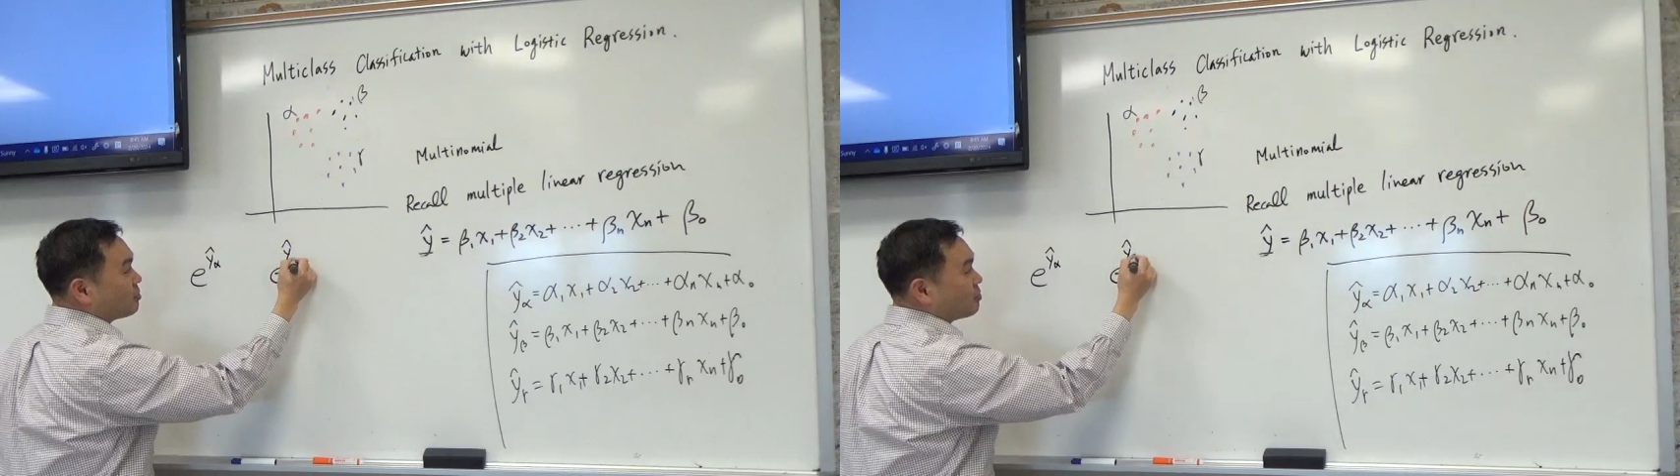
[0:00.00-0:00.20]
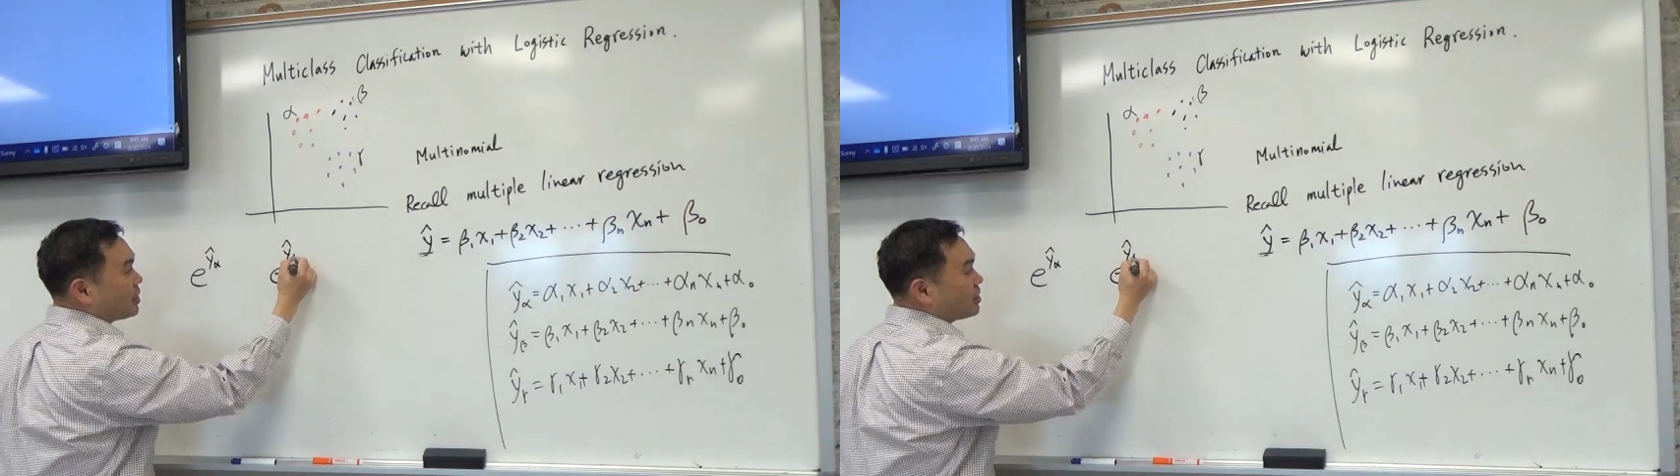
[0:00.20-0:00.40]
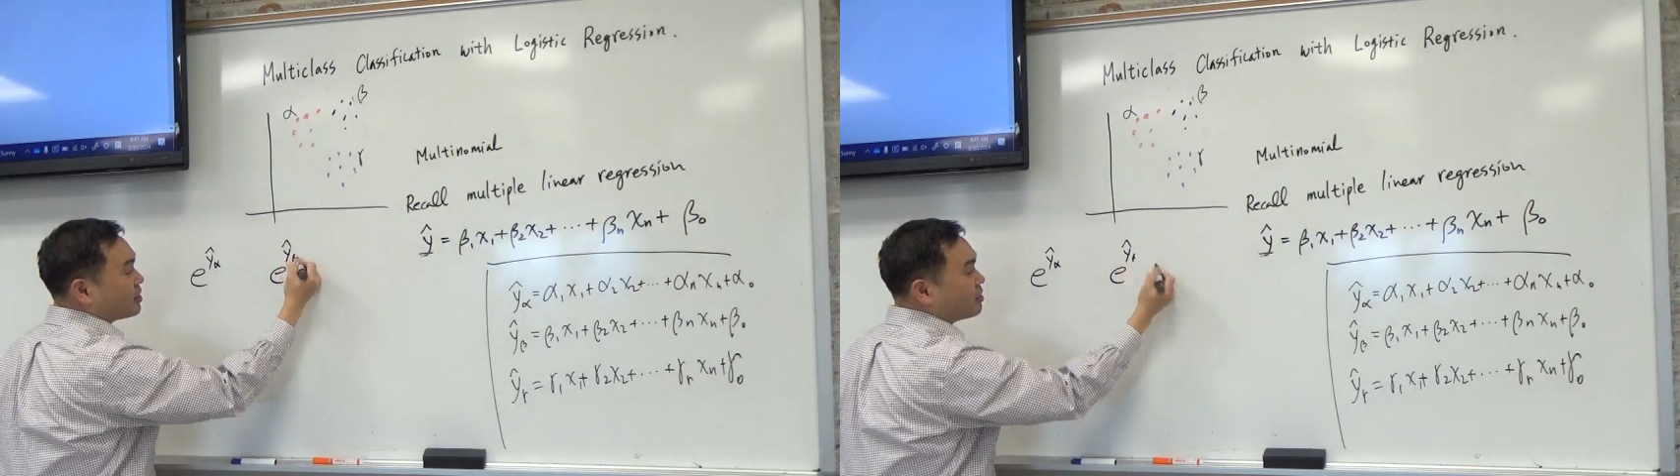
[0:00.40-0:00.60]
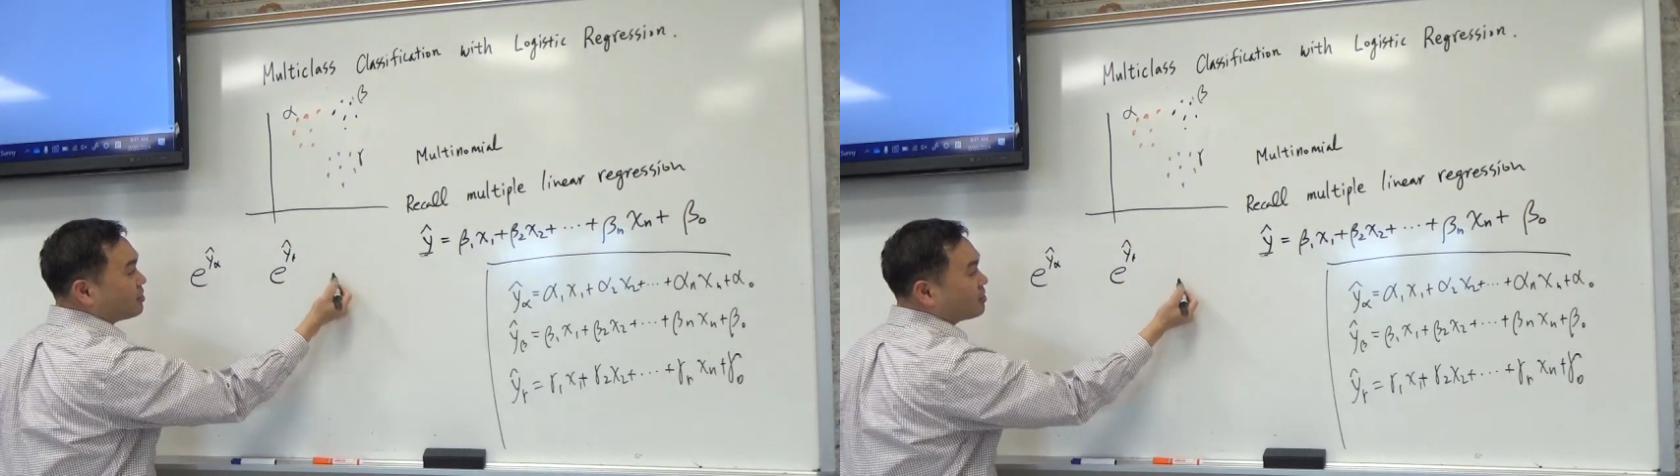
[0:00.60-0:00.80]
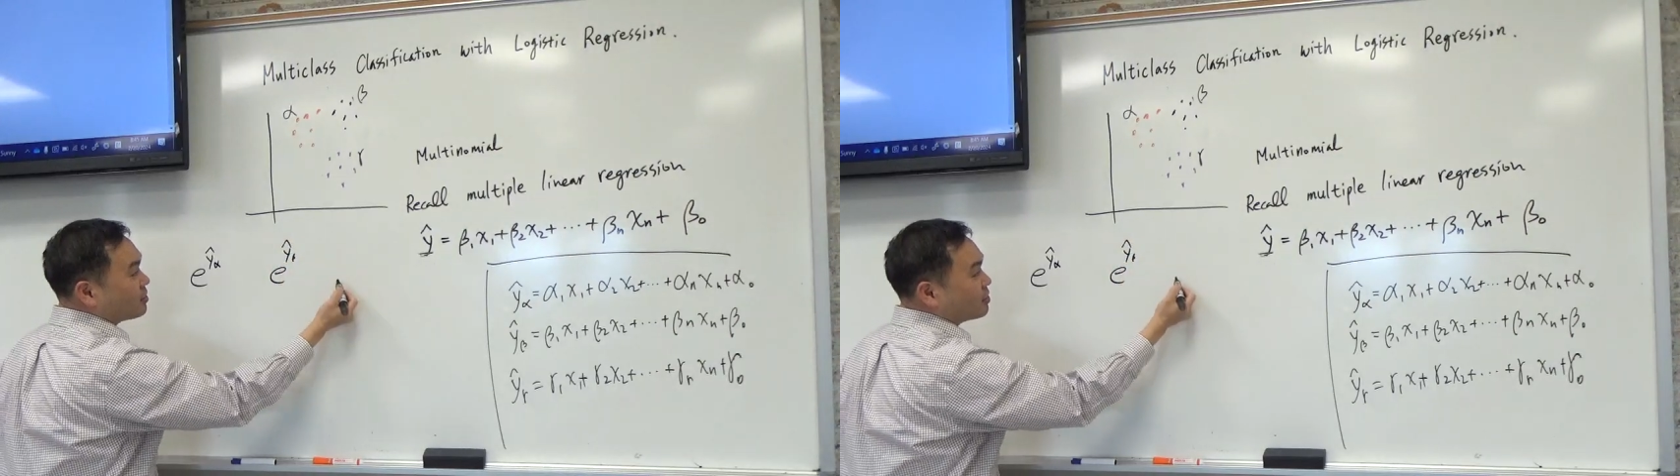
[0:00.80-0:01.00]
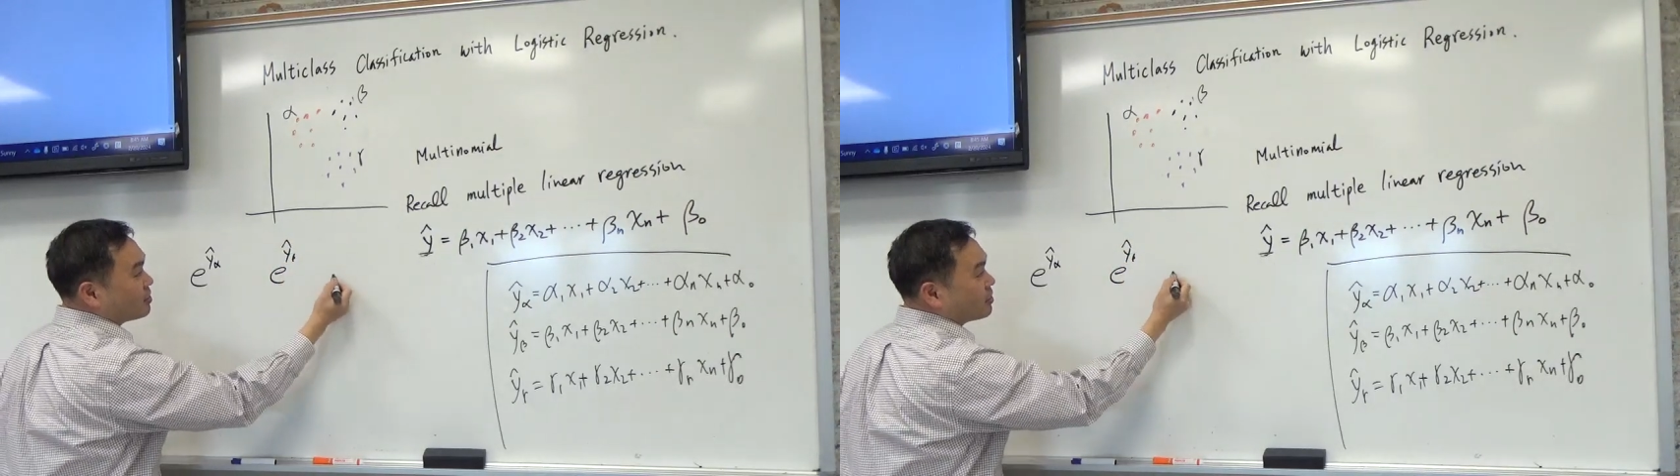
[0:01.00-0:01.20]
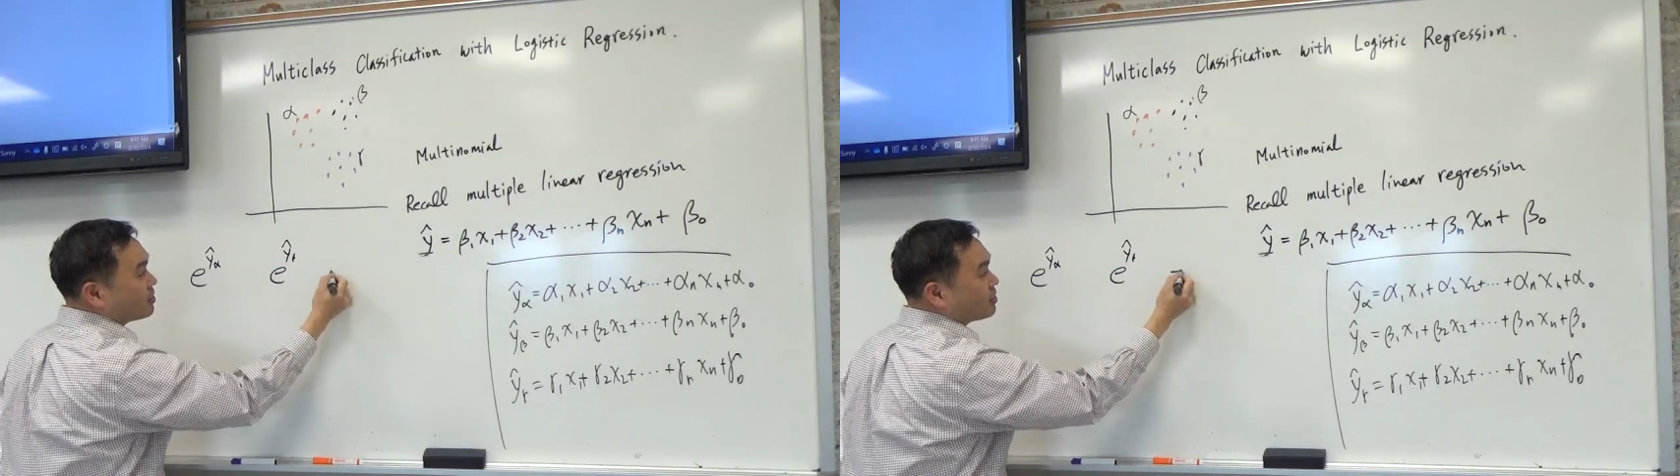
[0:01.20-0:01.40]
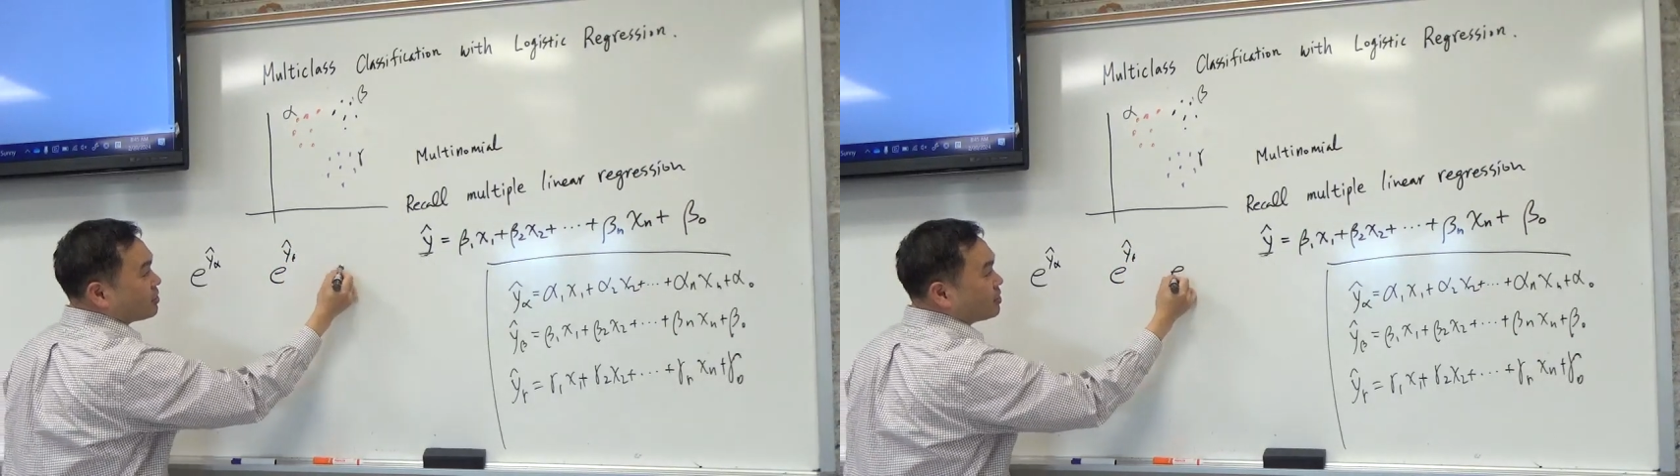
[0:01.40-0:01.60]
beta,
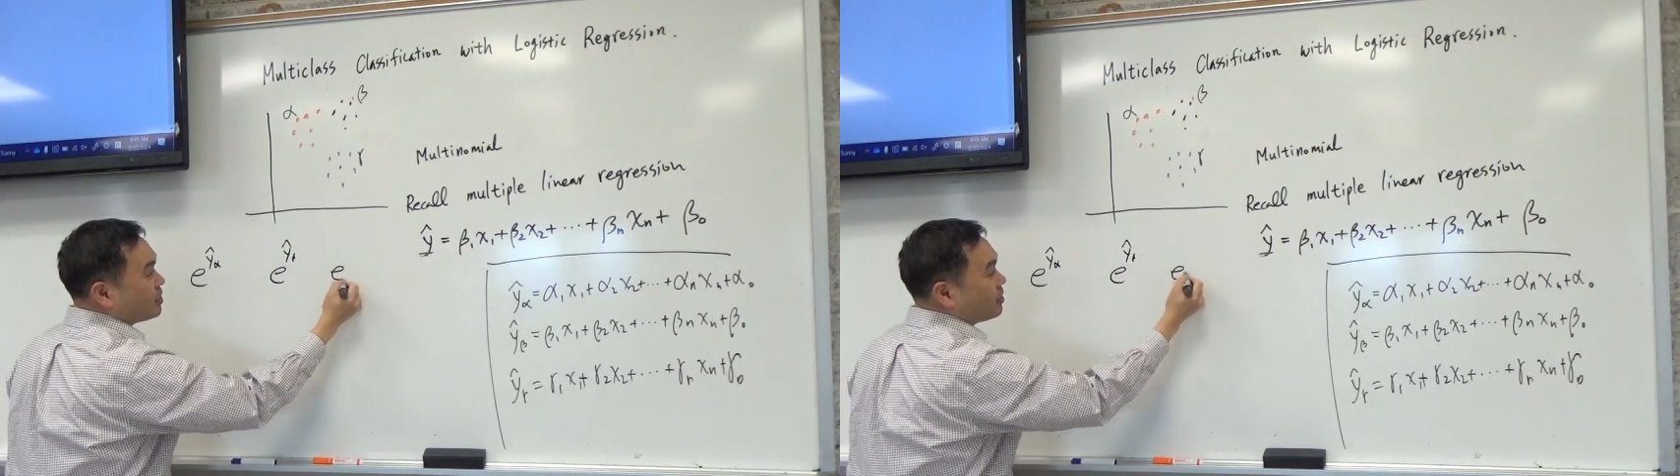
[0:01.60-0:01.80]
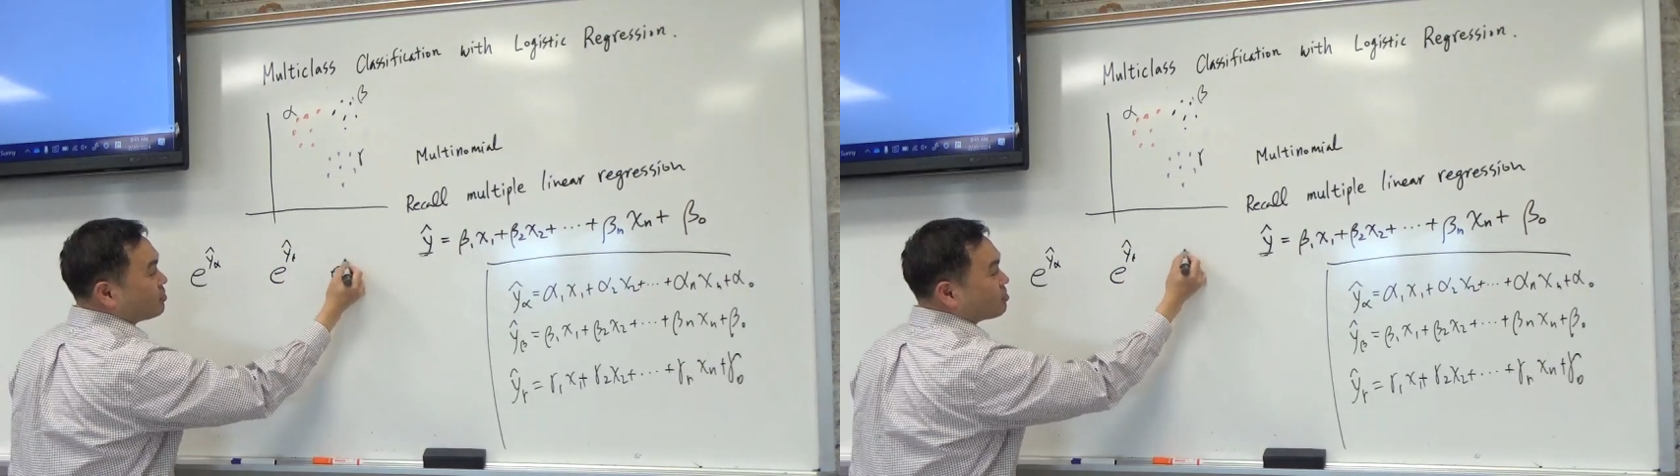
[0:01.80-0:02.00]
e